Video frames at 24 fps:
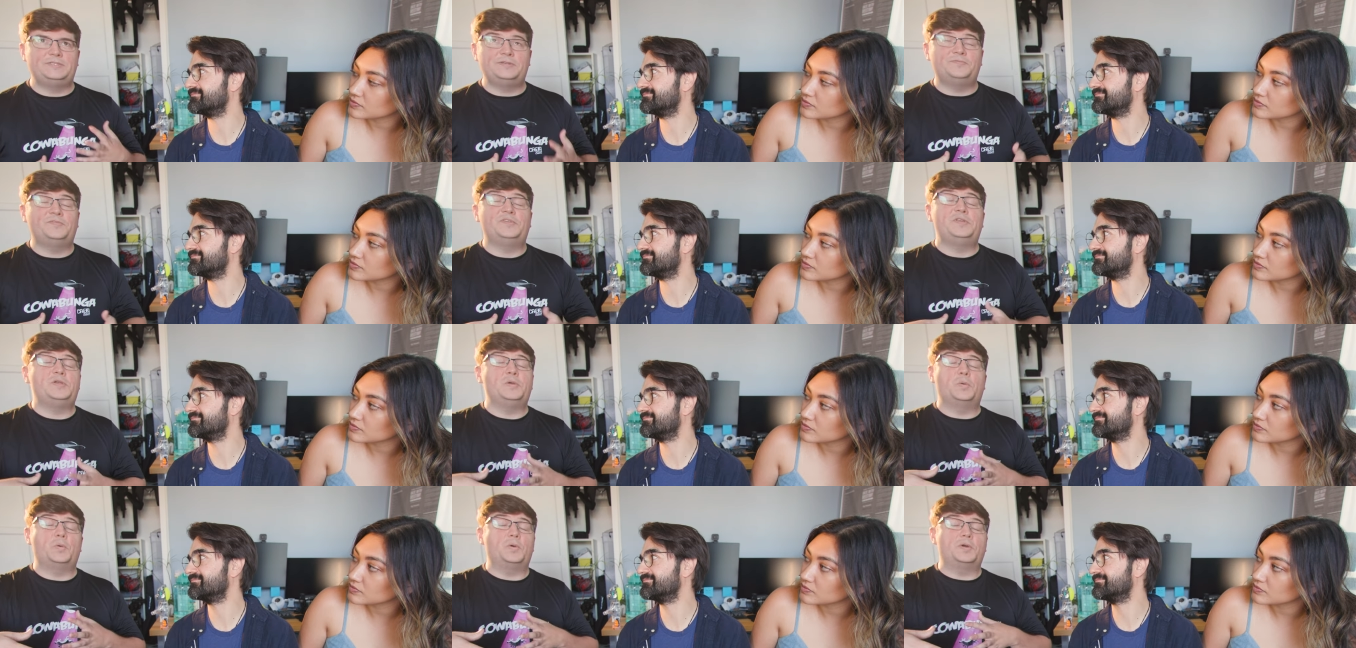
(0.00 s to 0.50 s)

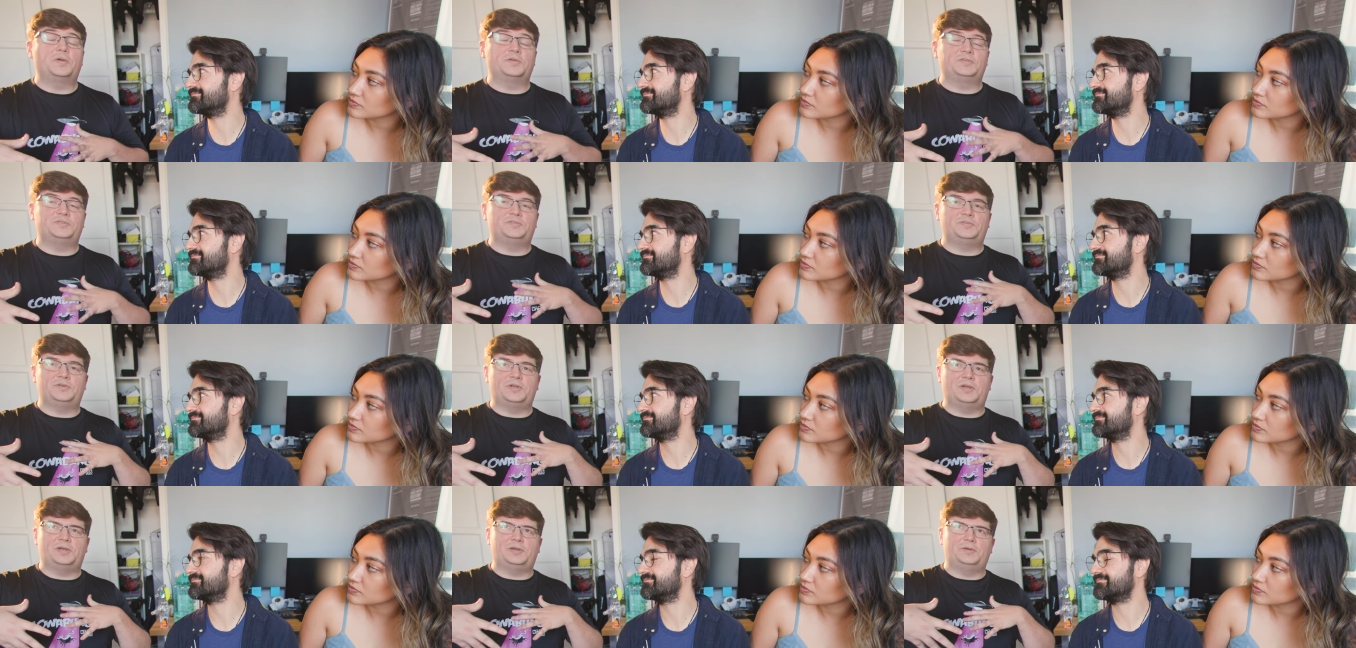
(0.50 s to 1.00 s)
Speaker 1: symphony
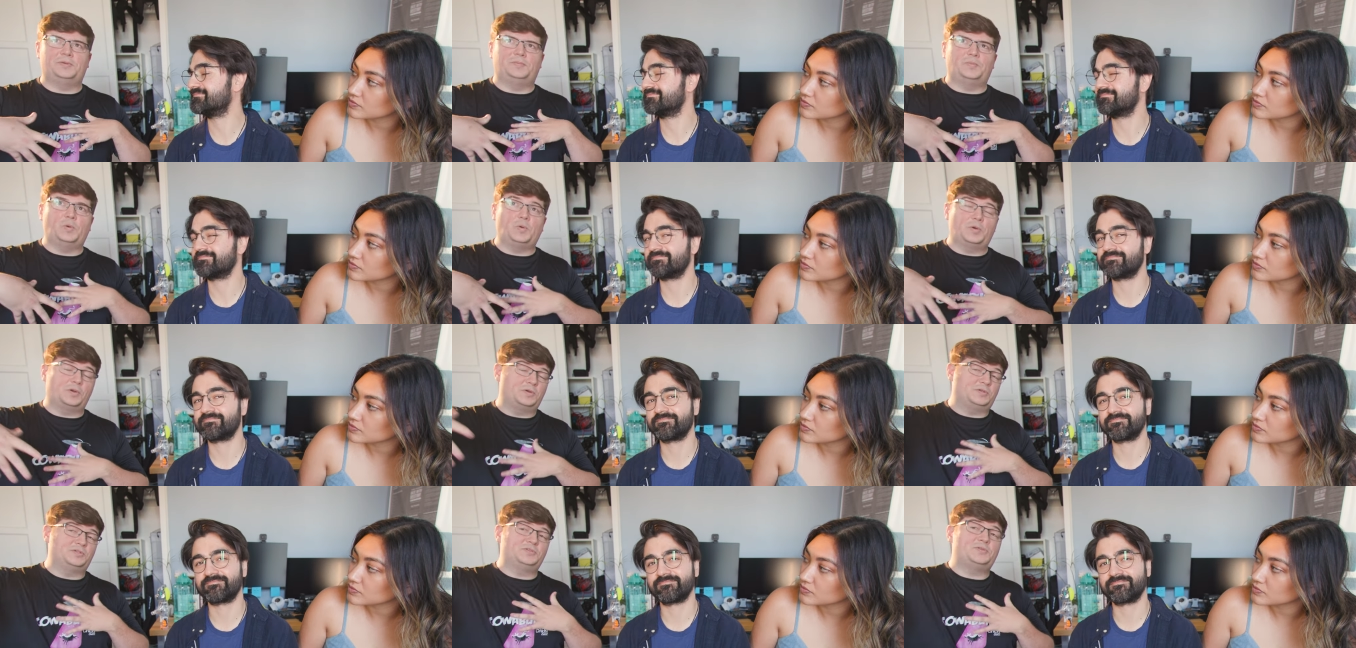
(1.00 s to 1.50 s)
orchestra
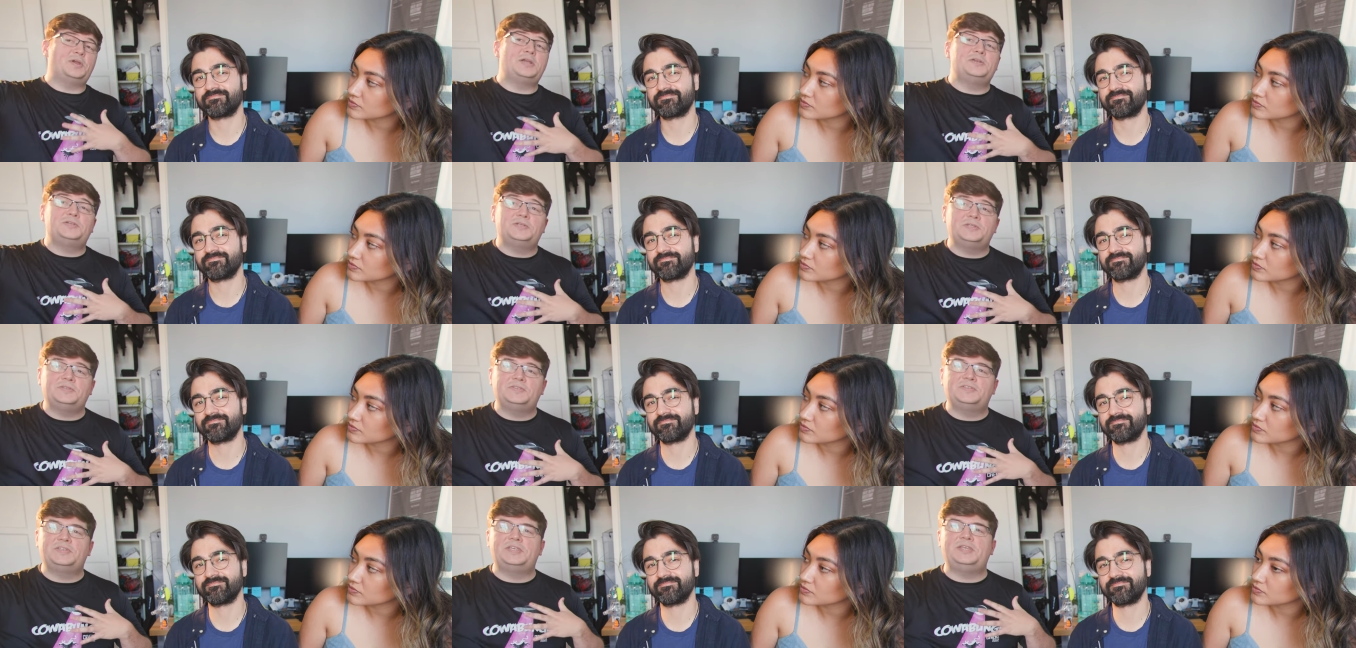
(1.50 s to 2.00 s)

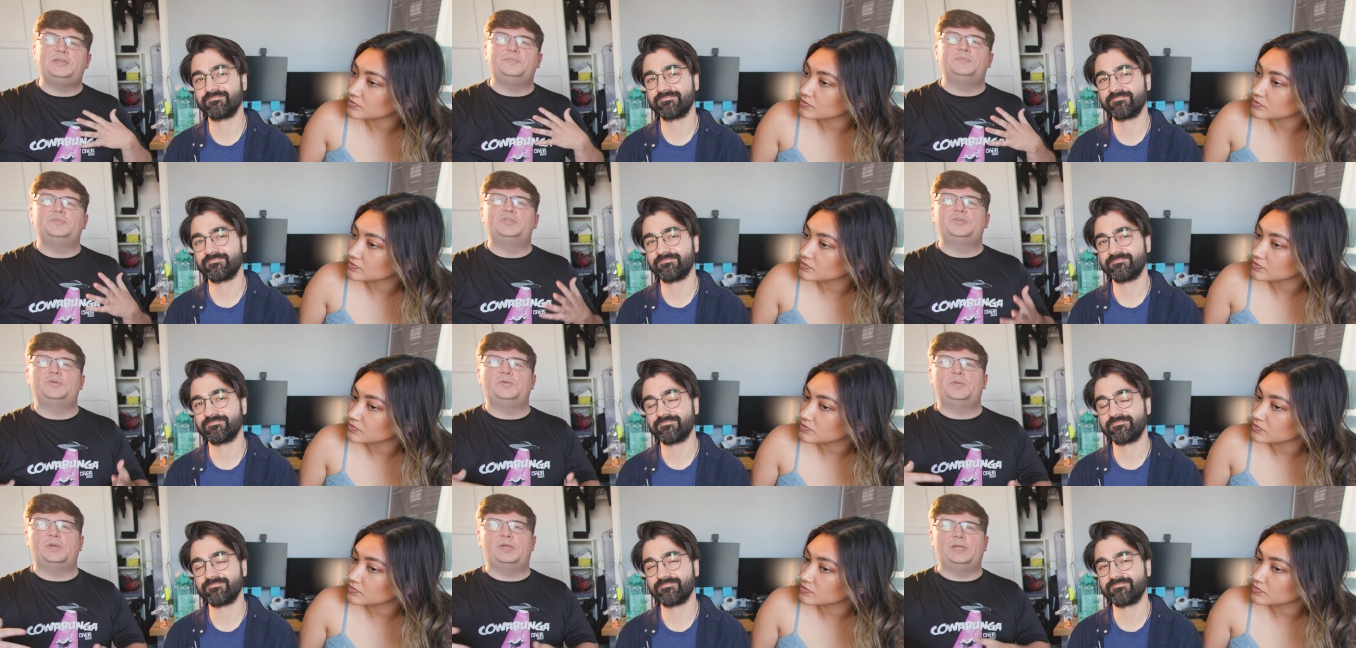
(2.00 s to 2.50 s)
orchestration
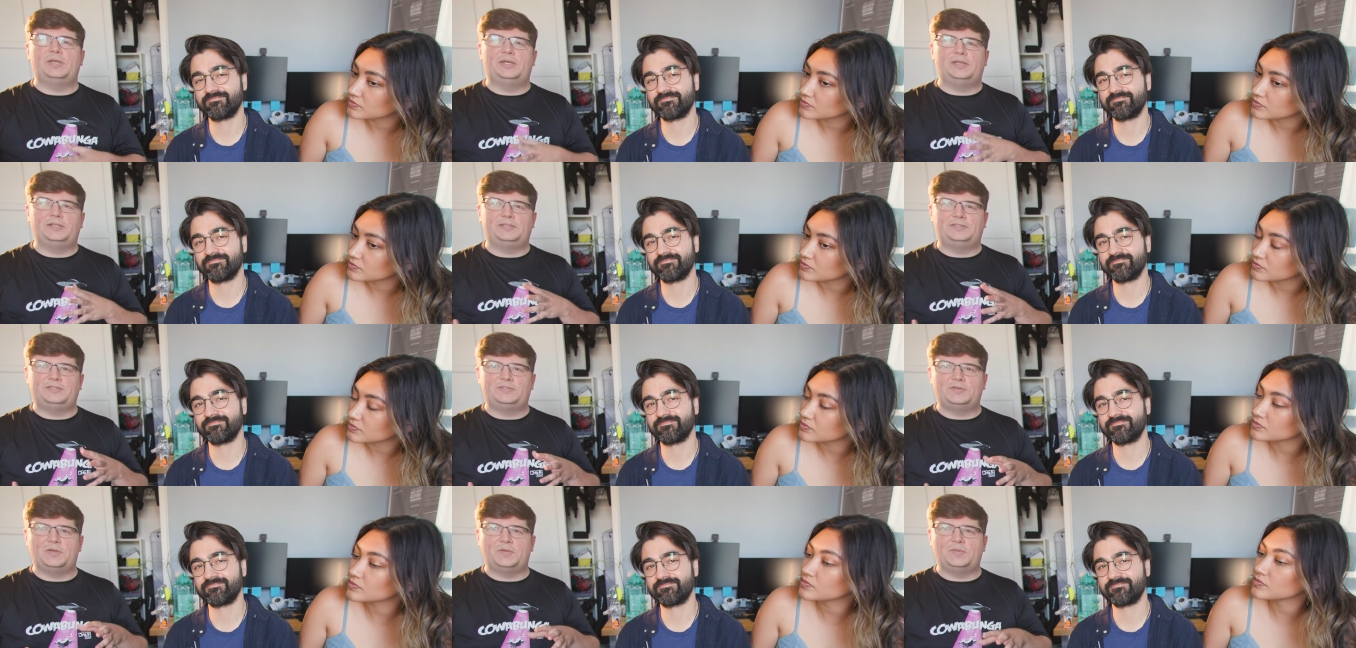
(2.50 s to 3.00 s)
scheme to
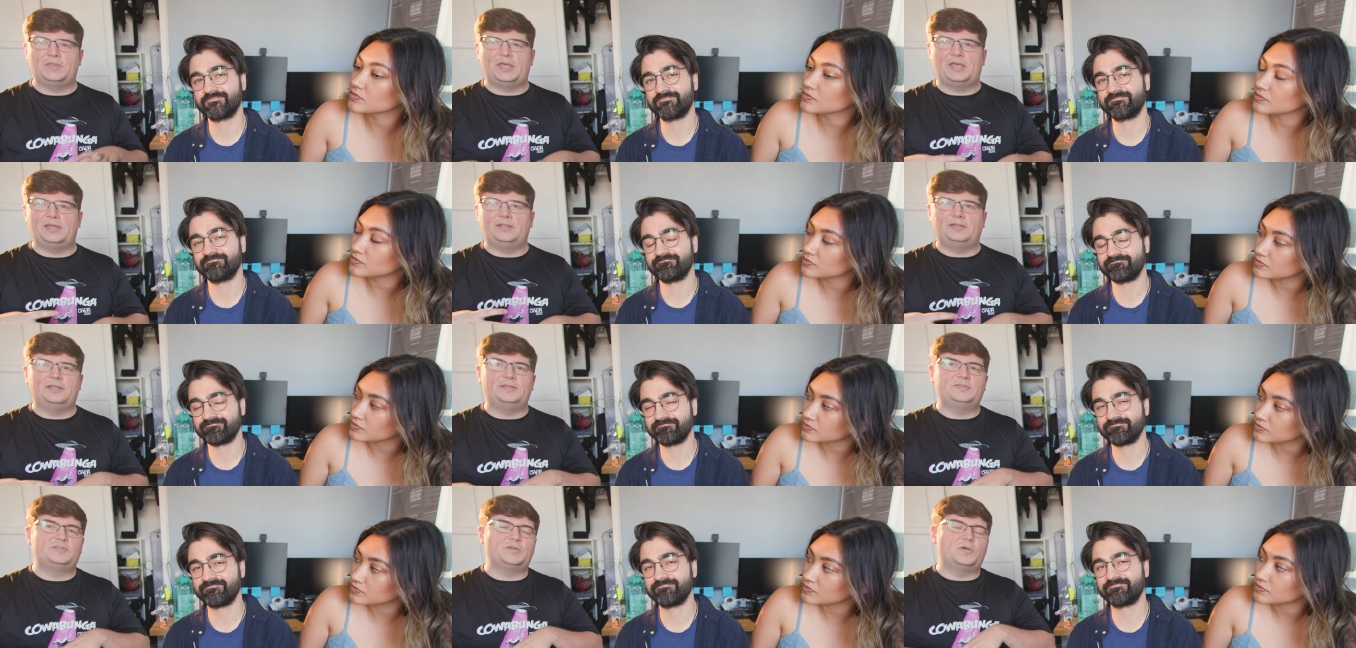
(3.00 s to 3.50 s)
it so
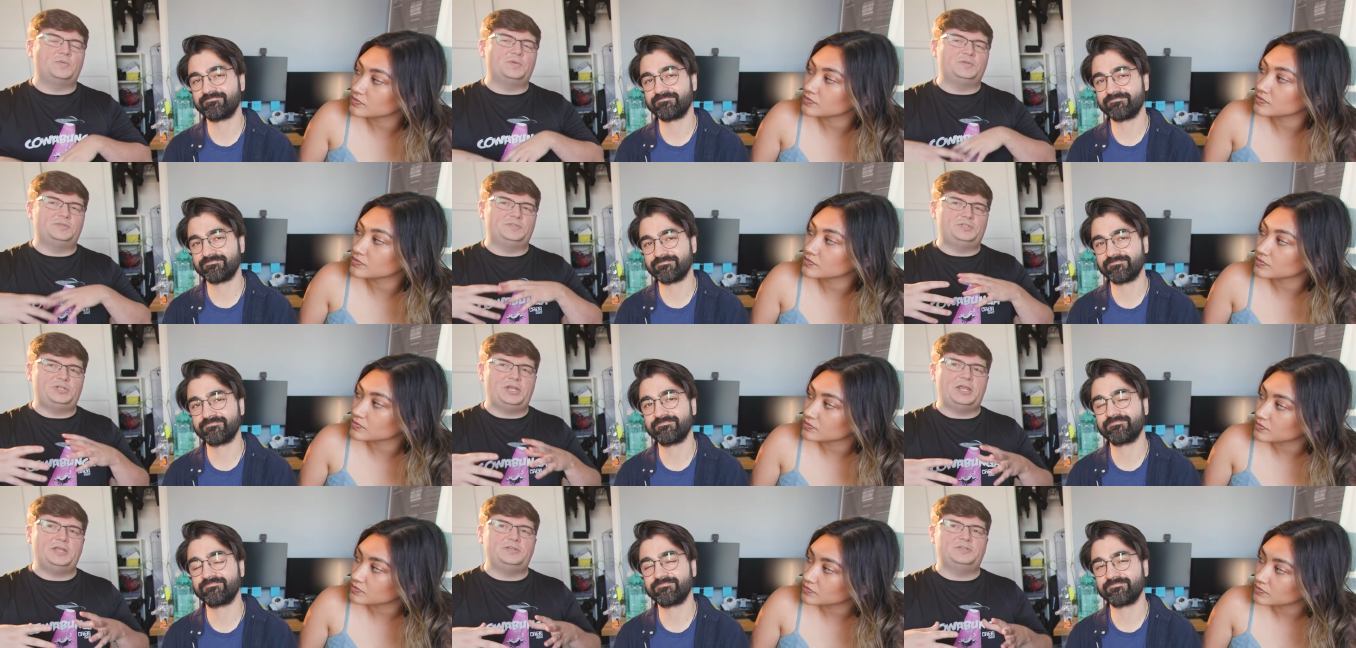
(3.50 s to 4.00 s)
that it's
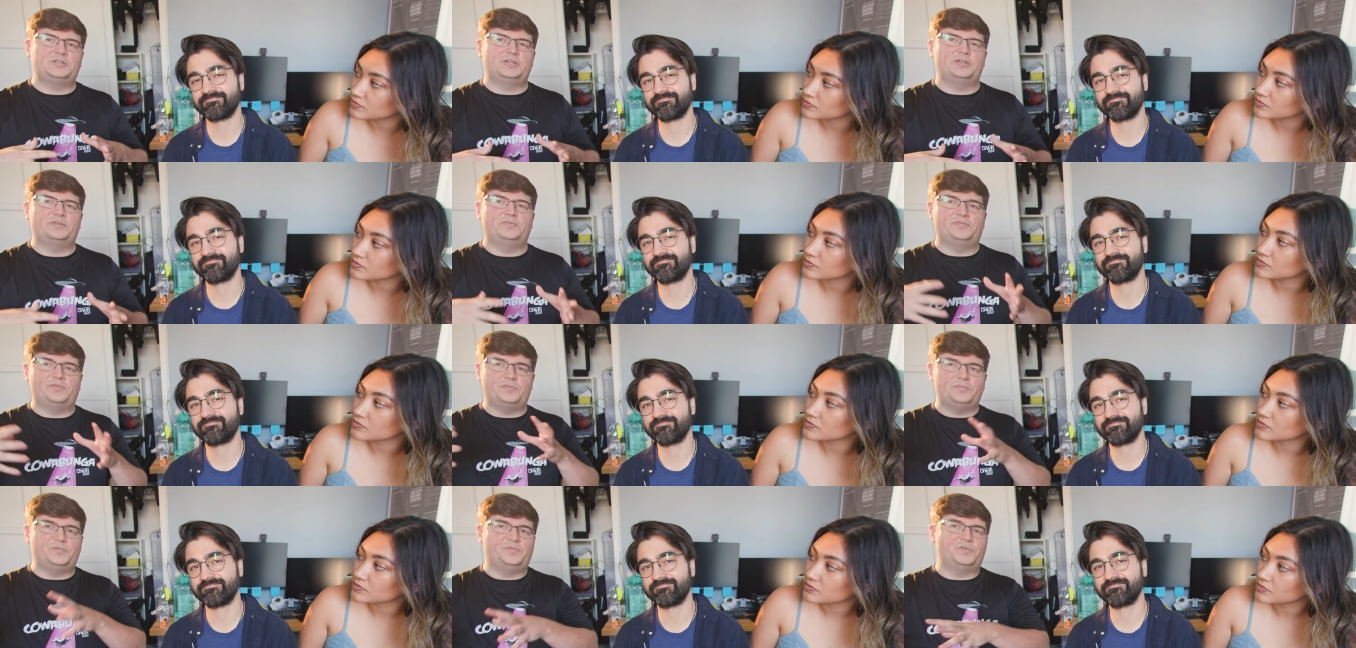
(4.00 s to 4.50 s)
always
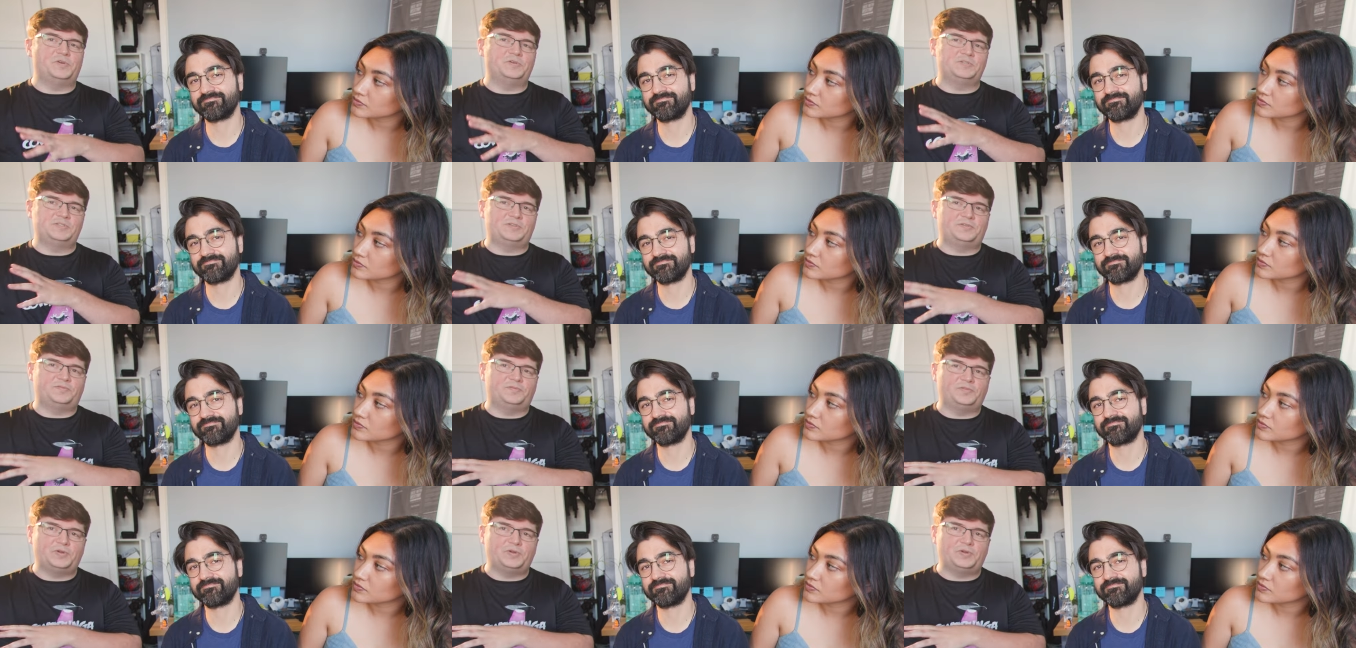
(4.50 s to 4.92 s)
changing from verse to